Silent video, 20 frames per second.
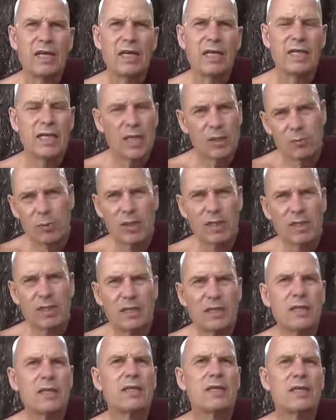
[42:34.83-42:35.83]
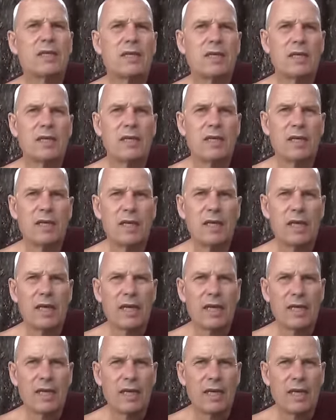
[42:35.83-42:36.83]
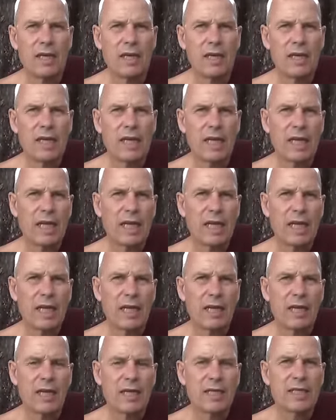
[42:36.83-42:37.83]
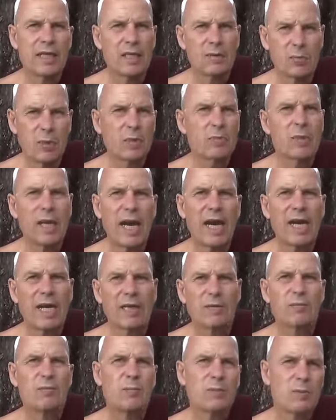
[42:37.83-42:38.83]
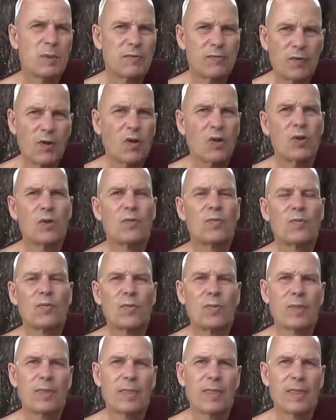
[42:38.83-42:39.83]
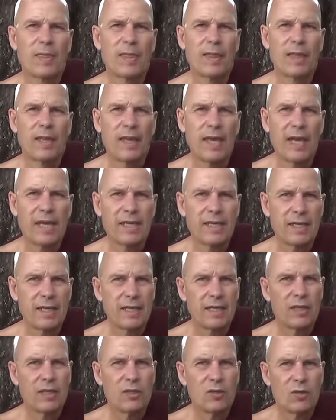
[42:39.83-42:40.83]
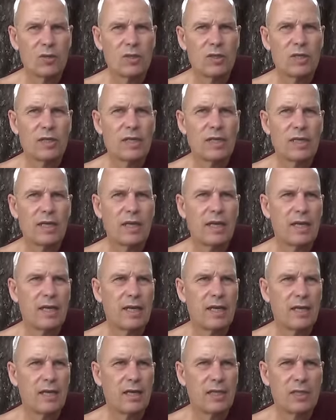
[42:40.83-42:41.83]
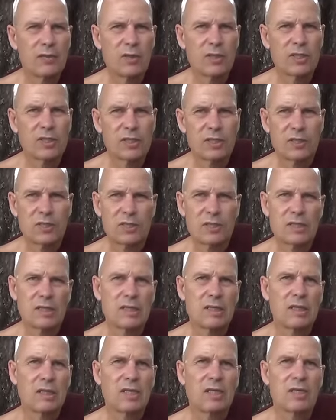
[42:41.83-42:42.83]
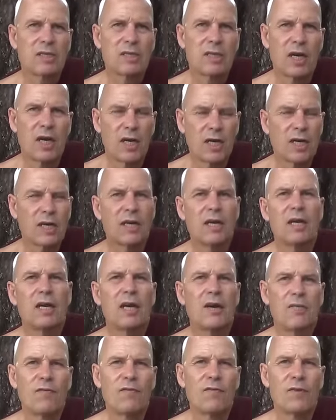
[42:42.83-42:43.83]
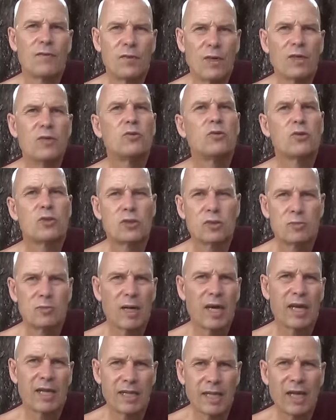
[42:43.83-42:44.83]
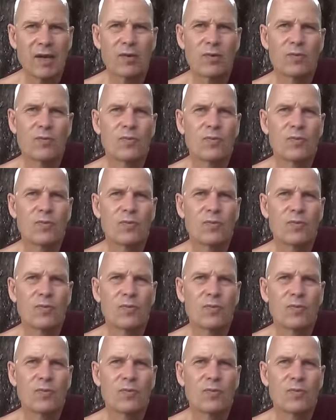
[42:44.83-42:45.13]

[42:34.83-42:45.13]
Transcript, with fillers: he had been, uh, He had been Mara before, and uh, he was the uncle of the one who's Mara now,